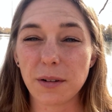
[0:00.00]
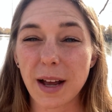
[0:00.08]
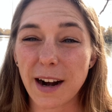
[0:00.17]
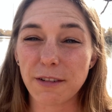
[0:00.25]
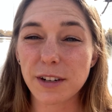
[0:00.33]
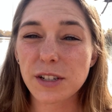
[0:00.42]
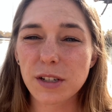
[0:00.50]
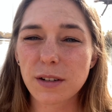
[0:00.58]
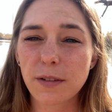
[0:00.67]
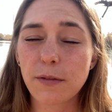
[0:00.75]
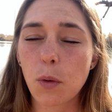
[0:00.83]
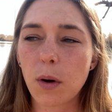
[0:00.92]
at risk
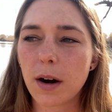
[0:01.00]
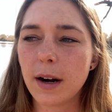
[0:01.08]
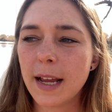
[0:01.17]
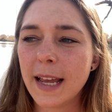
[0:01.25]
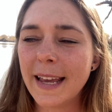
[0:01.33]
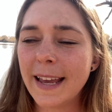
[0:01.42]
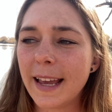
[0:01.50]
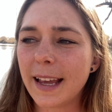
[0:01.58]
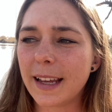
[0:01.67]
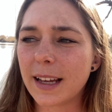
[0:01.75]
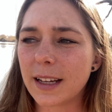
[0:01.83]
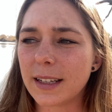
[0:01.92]
for.
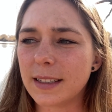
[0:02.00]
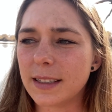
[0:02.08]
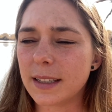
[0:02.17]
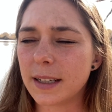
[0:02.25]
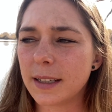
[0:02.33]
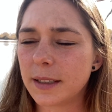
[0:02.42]
And